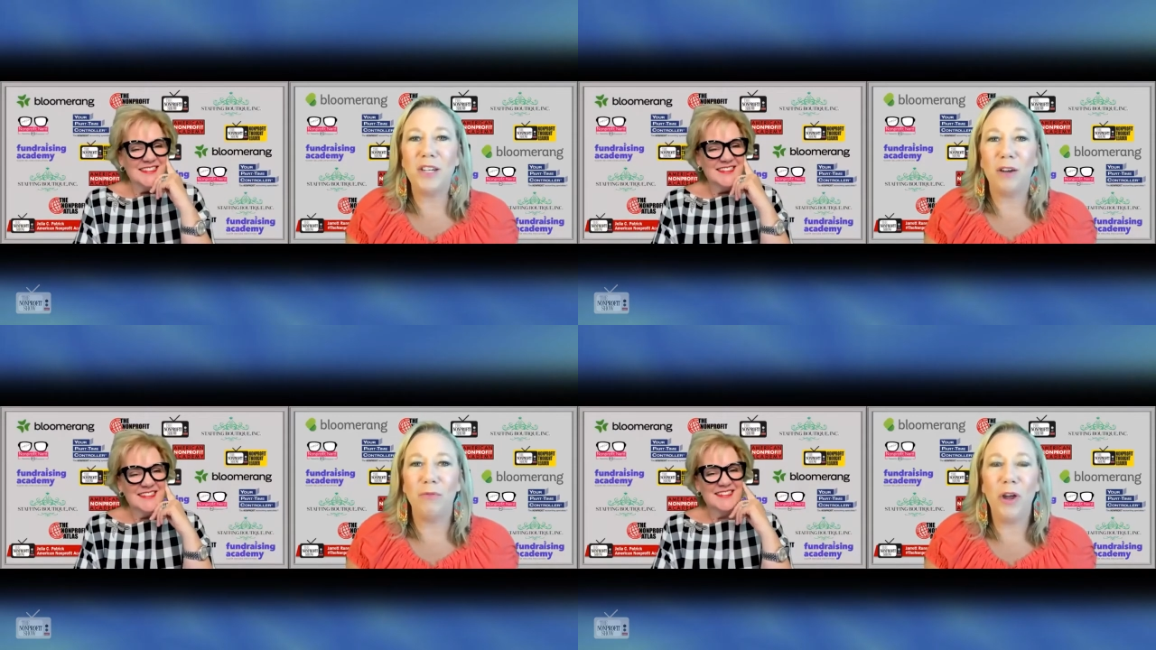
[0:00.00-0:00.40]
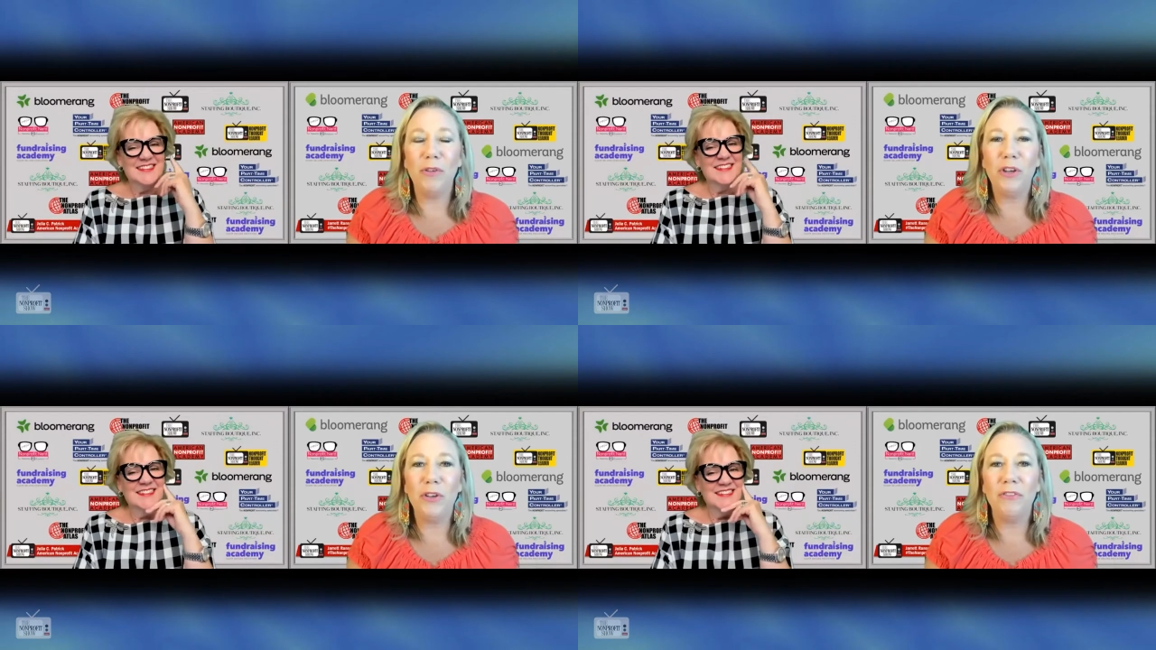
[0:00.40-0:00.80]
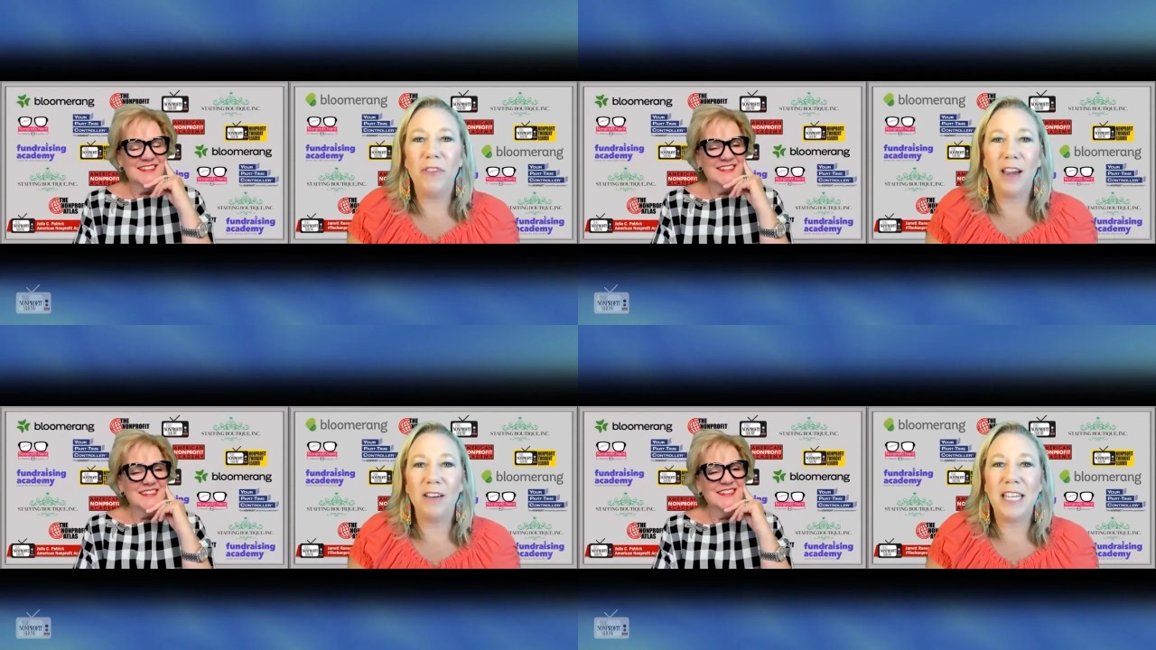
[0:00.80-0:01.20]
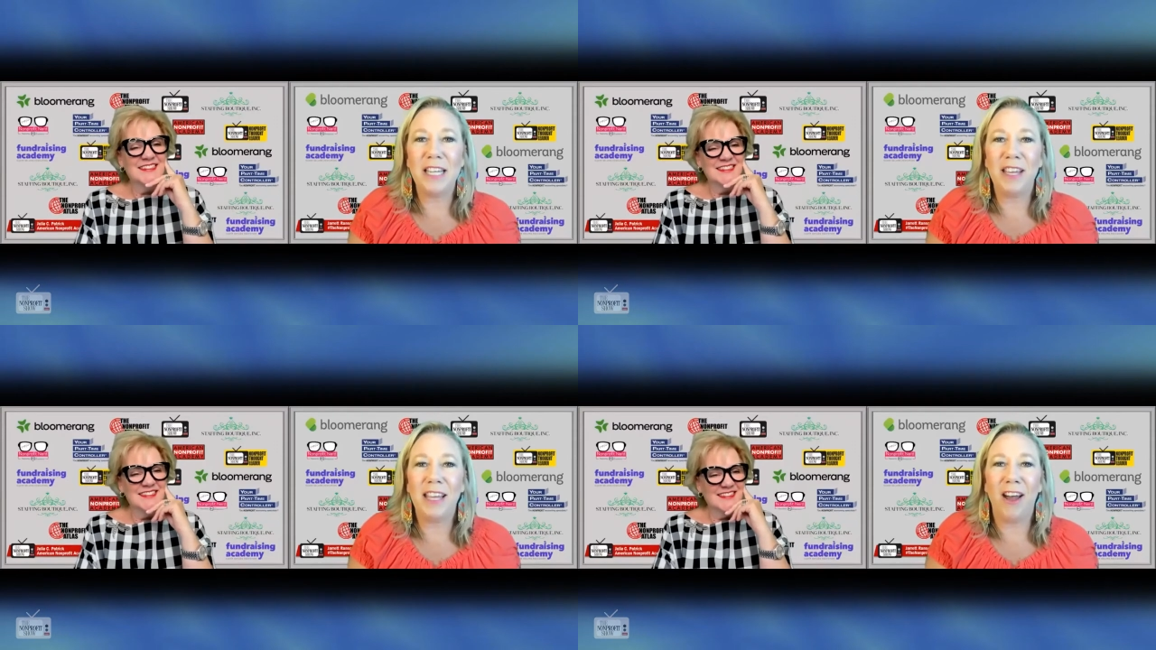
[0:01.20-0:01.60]
Speaker 1: it on roku fire
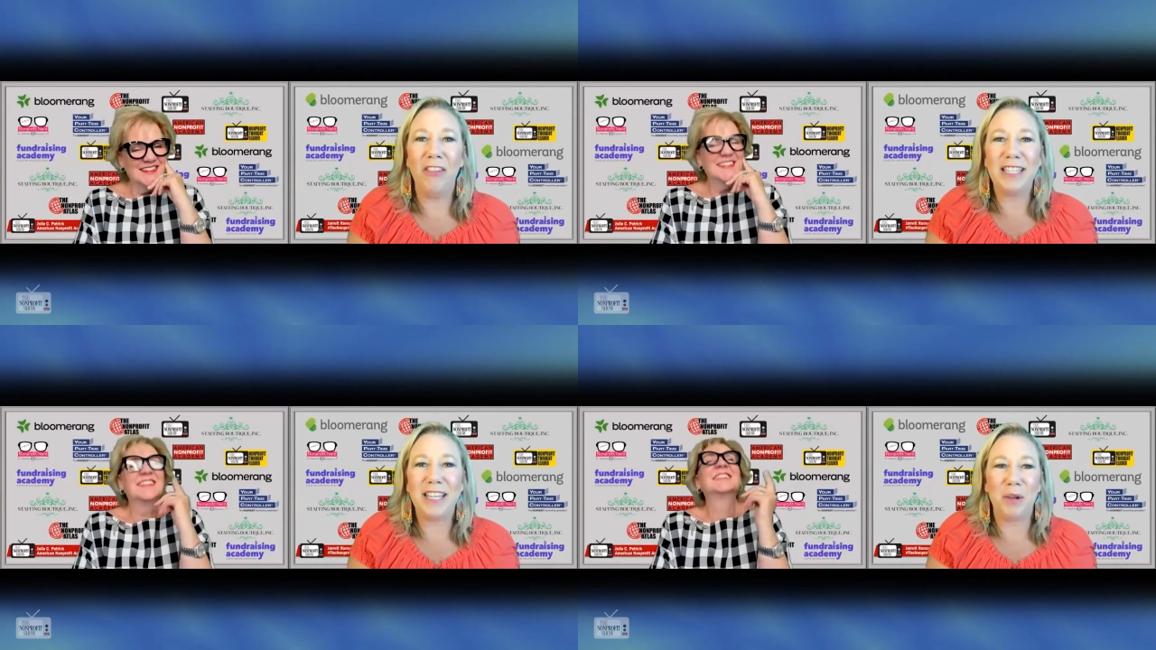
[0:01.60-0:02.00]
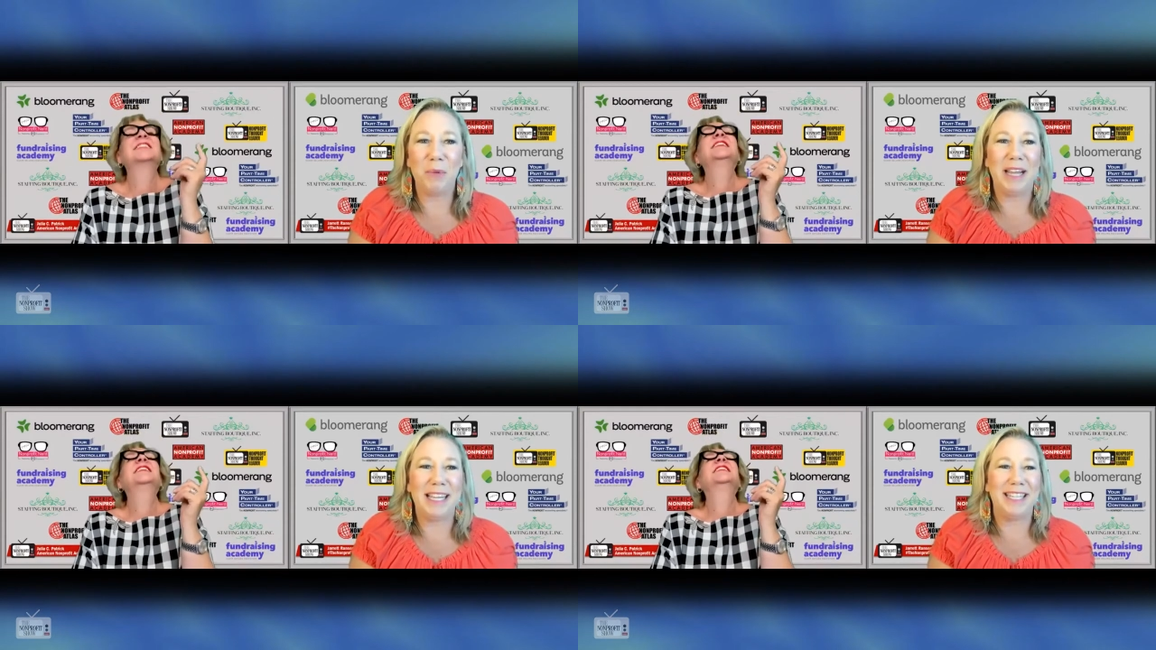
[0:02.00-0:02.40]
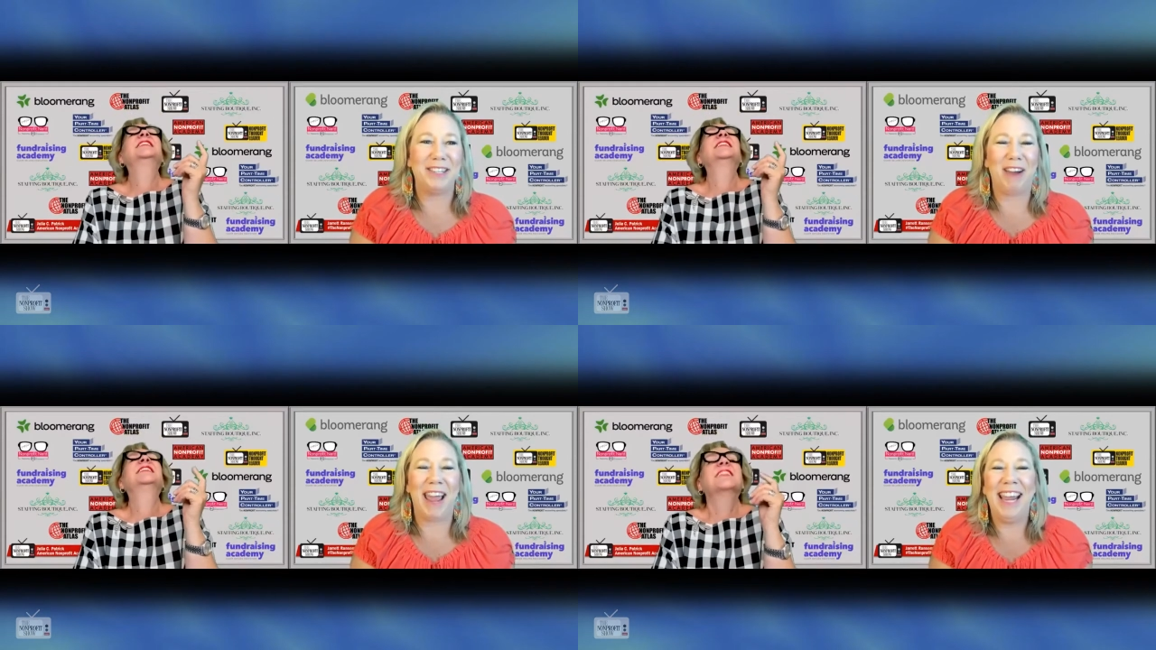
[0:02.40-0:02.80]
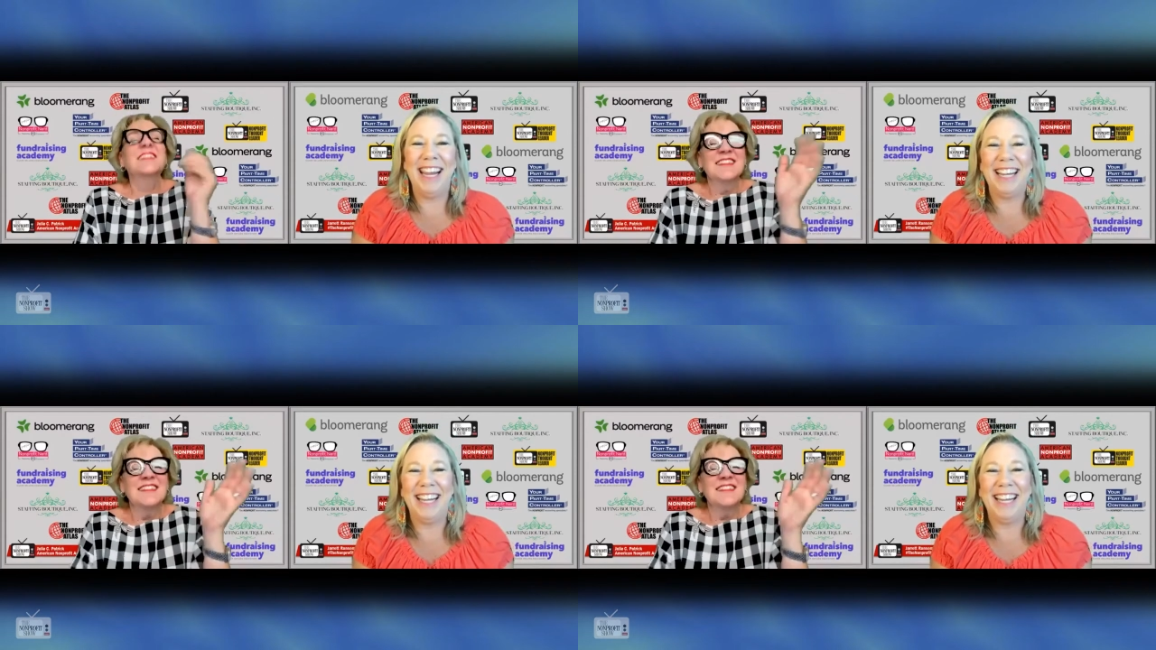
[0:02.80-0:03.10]
tv all these other places right